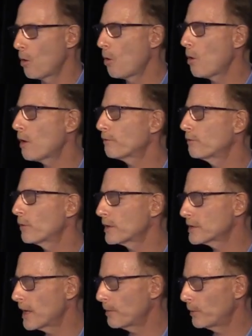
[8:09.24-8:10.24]
Or for
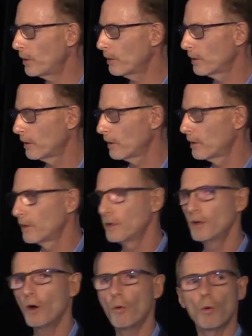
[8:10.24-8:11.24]
example,
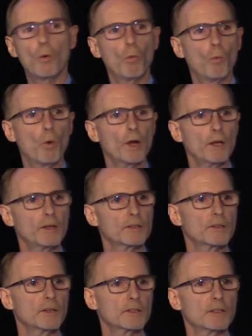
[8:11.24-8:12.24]
what
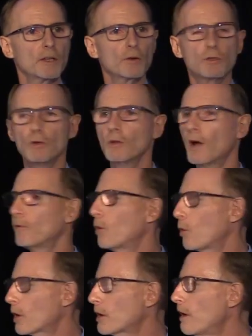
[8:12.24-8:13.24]
is the CO2 level
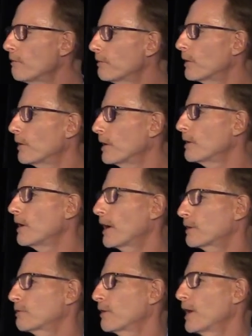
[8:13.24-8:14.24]
or comfort
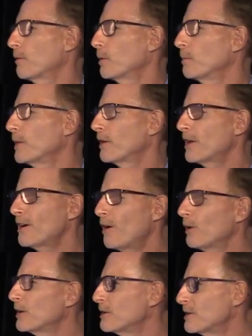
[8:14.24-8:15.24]
index for that room? Now, they
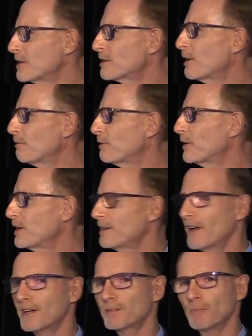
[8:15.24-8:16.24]
called it discomfort
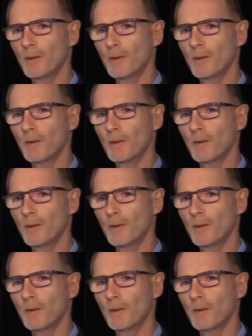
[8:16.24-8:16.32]
index.